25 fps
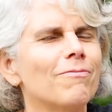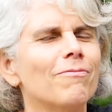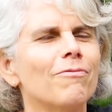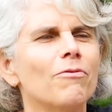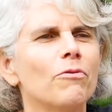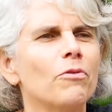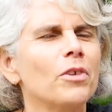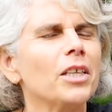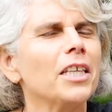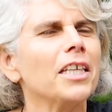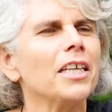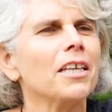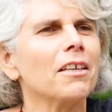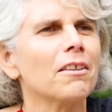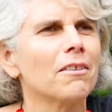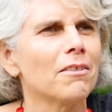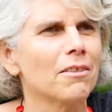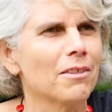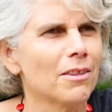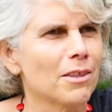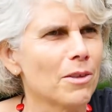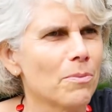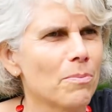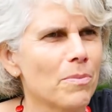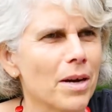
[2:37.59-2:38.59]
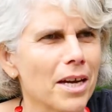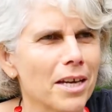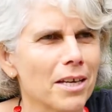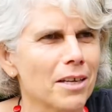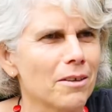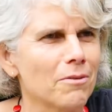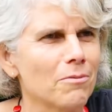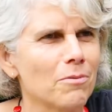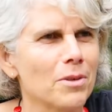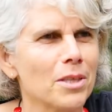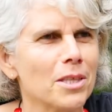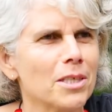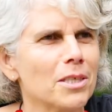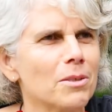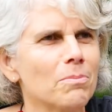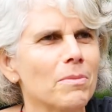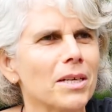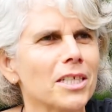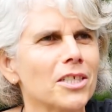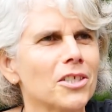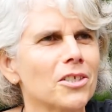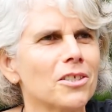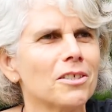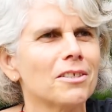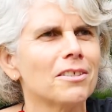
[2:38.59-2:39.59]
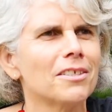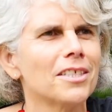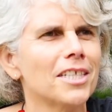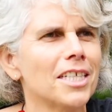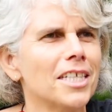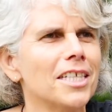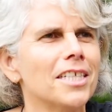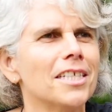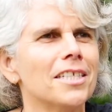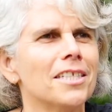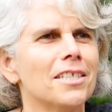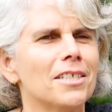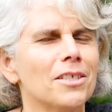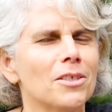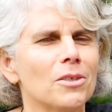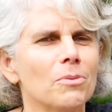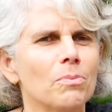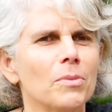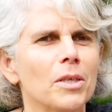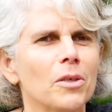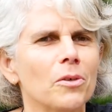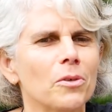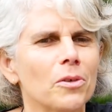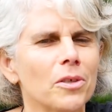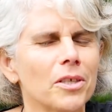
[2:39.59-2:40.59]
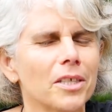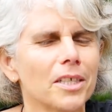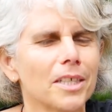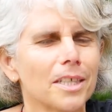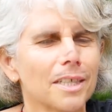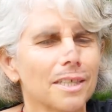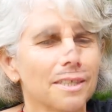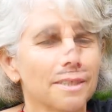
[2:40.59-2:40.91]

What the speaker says: filling the bucket with as much tears as milk.